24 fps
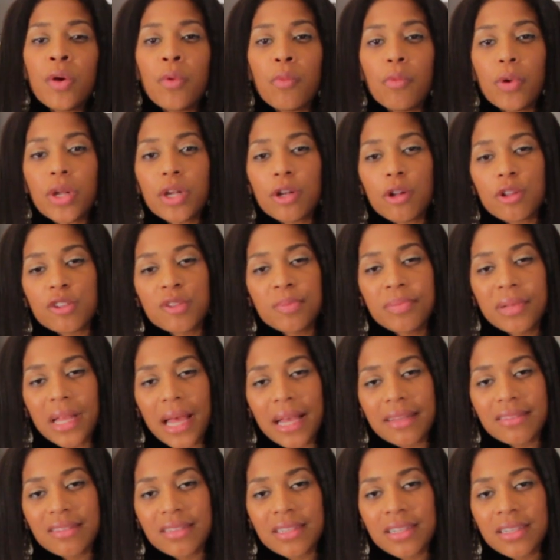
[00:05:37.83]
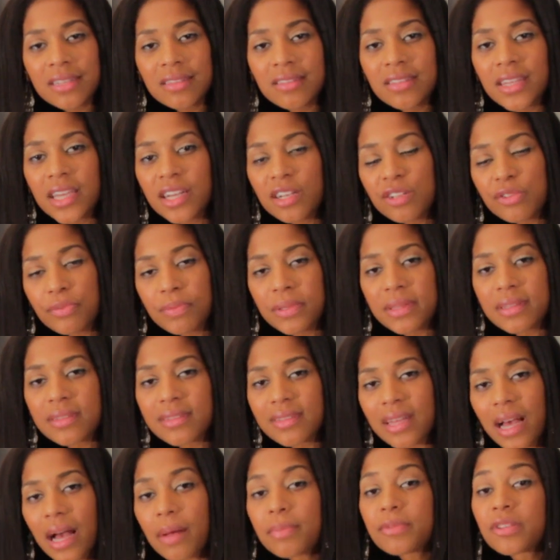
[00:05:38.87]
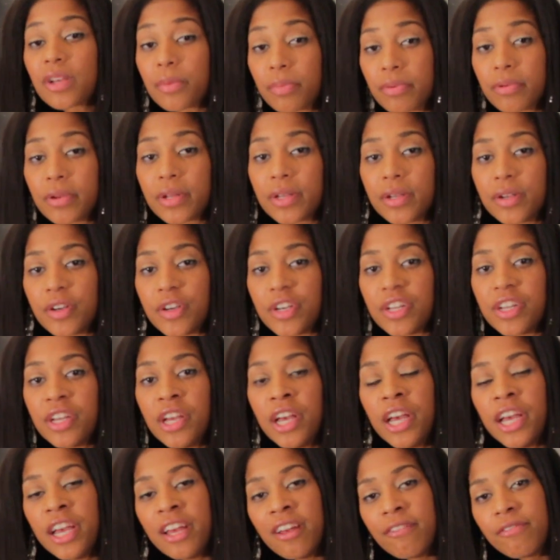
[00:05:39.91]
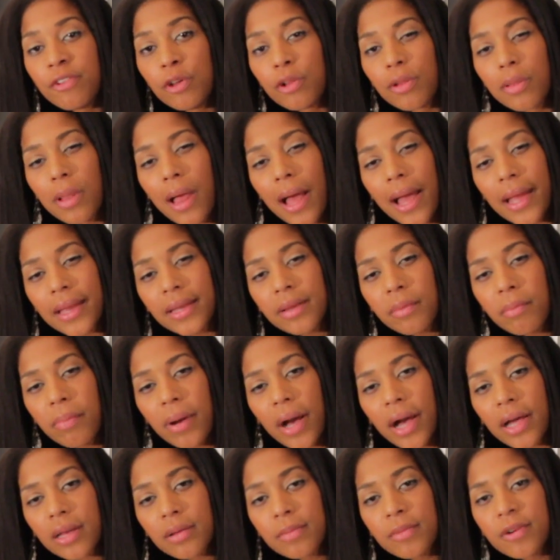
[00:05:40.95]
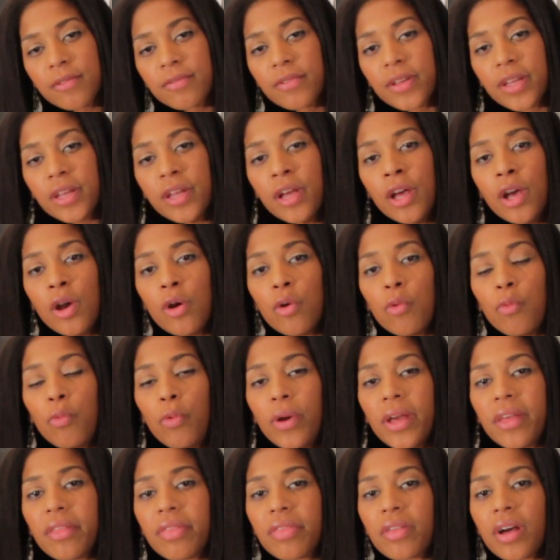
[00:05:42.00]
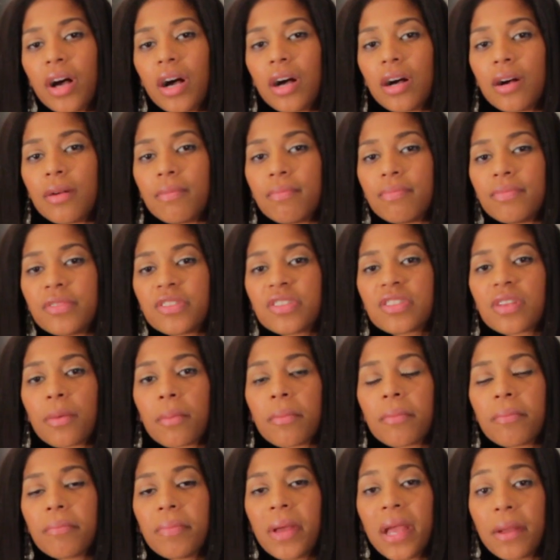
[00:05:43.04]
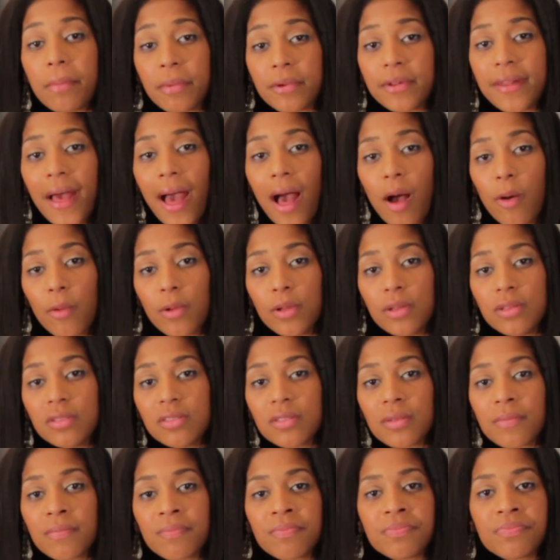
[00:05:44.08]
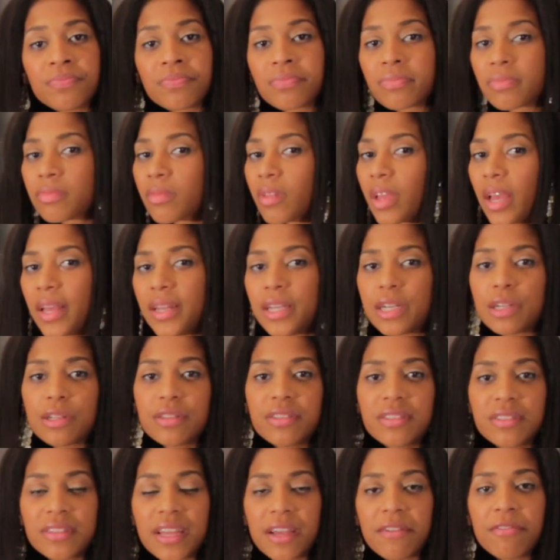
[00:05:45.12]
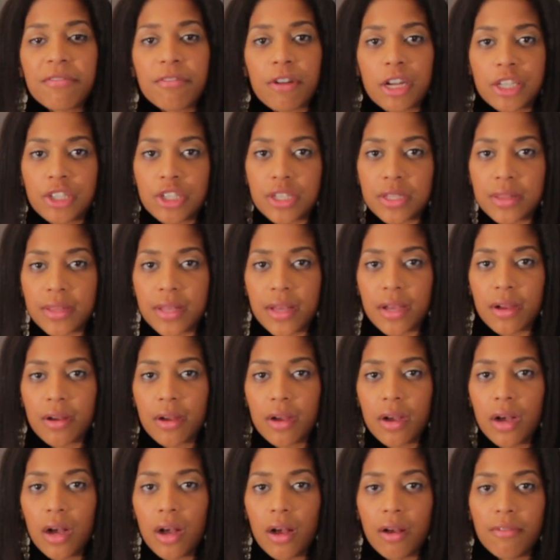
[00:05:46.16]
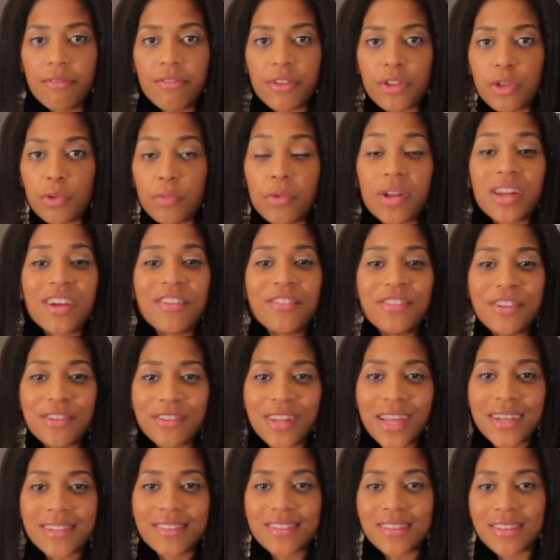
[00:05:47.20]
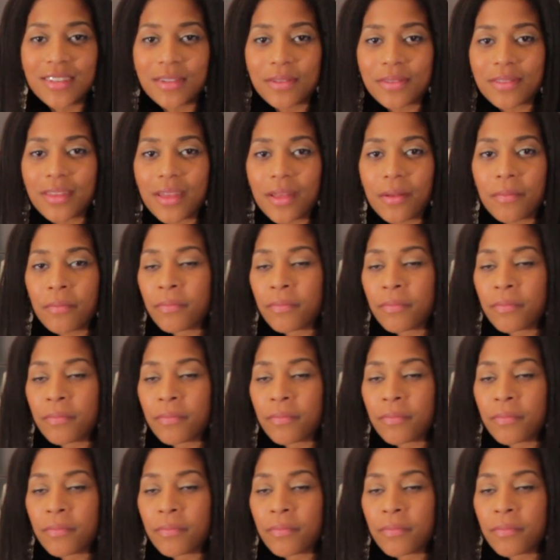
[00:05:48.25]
One of those plastic containers, but the tops are pretty good. If you line the bottom of it with um, some paper towels, and it'll stay fresh in there uh, for you whenever you like to use it.